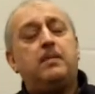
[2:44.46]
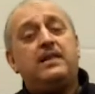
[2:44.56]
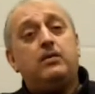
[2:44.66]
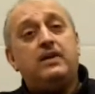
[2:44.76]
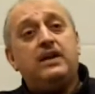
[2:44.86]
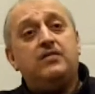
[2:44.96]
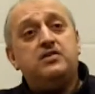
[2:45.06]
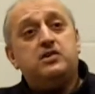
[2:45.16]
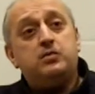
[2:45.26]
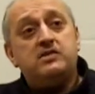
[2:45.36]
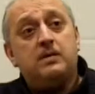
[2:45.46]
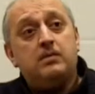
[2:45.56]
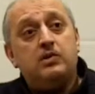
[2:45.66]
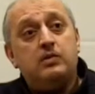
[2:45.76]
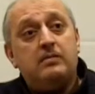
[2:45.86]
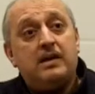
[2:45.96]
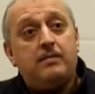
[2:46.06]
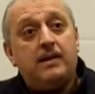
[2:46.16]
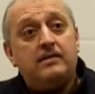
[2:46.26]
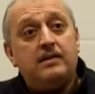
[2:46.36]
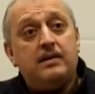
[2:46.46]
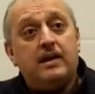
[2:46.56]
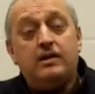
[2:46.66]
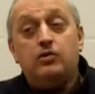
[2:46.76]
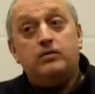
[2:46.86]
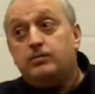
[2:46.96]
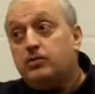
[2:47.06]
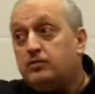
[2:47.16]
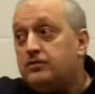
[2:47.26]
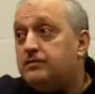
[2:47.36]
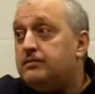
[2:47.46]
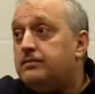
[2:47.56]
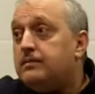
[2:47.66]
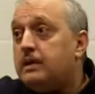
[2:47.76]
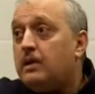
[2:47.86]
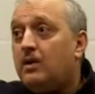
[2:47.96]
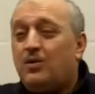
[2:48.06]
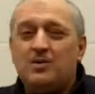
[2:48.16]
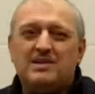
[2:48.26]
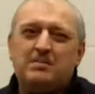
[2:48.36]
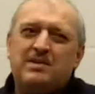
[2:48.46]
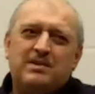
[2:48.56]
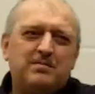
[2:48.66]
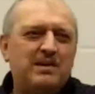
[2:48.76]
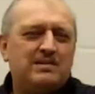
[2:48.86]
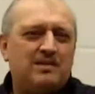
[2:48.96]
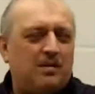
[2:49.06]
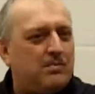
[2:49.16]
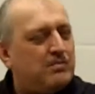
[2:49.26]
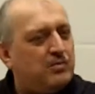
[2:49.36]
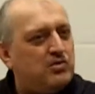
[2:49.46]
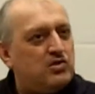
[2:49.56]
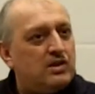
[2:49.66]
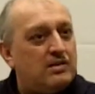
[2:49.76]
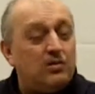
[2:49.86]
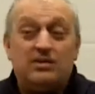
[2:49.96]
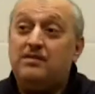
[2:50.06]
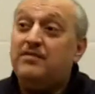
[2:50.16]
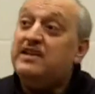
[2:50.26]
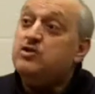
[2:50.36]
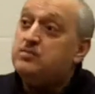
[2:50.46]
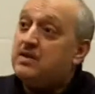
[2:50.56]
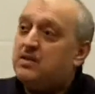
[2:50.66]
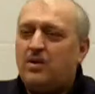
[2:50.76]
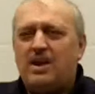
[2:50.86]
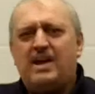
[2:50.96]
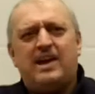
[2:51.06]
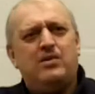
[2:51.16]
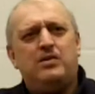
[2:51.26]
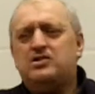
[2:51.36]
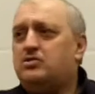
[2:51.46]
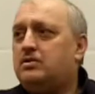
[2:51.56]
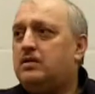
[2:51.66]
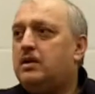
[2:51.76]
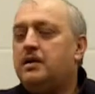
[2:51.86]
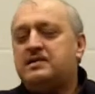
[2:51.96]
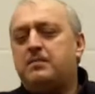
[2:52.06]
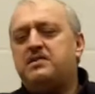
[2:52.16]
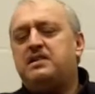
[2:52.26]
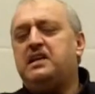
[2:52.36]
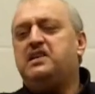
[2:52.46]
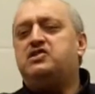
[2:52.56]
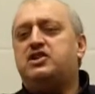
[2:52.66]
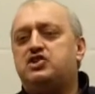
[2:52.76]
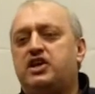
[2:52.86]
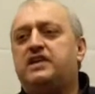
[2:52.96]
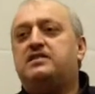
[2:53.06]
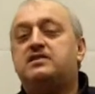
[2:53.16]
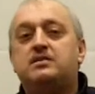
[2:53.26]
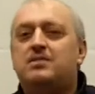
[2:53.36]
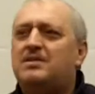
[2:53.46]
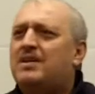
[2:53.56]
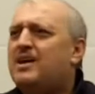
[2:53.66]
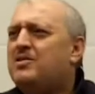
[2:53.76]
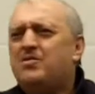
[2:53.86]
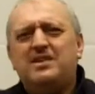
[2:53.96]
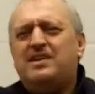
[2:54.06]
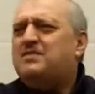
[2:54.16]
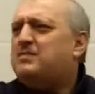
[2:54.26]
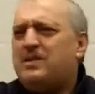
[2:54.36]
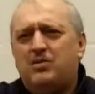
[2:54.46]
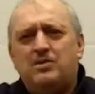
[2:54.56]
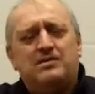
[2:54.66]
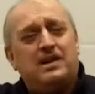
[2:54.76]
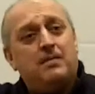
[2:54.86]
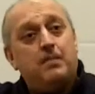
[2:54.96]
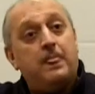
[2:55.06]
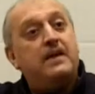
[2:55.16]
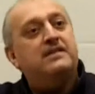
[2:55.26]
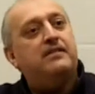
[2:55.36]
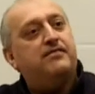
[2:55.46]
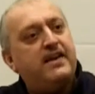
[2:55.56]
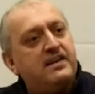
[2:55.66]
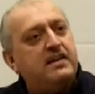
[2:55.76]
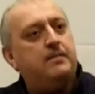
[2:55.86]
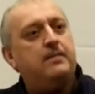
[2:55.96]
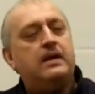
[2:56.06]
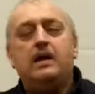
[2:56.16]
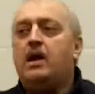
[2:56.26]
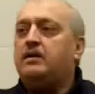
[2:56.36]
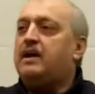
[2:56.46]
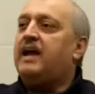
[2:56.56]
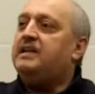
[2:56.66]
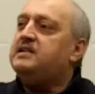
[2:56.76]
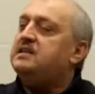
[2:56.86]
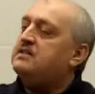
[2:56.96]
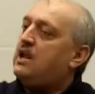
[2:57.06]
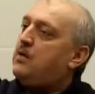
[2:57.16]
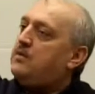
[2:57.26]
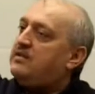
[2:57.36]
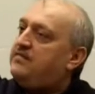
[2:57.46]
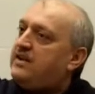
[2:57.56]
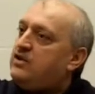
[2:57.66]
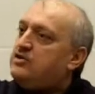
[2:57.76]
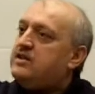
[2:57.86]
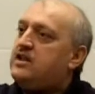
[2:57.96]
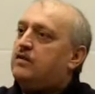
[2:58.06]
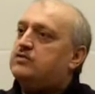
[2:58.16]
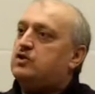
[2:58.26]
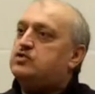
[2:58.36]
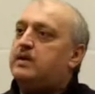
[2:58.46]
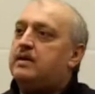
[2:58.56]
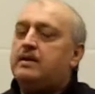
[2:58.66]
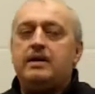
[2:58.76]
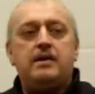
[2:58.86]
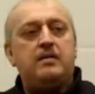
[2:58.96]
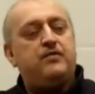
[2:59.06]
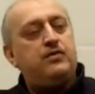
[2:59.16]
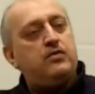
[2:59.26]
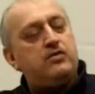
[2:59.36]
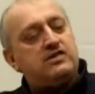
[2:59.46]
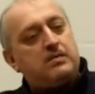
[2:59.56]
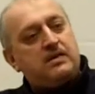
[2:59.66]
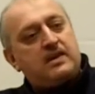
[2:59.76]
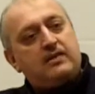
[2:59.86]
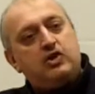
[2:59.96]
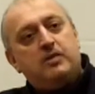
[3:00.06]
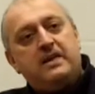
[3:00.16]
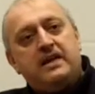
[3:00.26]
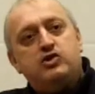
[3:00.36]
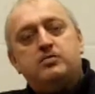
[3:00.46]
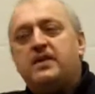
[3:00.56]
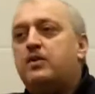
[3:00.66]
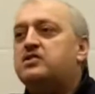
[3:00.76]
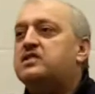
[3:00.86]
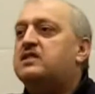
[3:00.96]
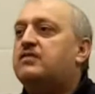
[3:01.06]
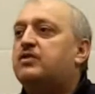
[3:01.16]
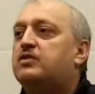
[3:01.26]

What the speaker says: By the way, if you sit with someone doing backbiting and you don't move, or you say, brother, please stop, we should not, or defend your brother, wallahi, I know he is good. Someone said, he is stingy, brother, I know he gives money all the time. Defend him. The hadith says Allah will defend you in the day of judgment. If someone trying to humiliate your brother or sister in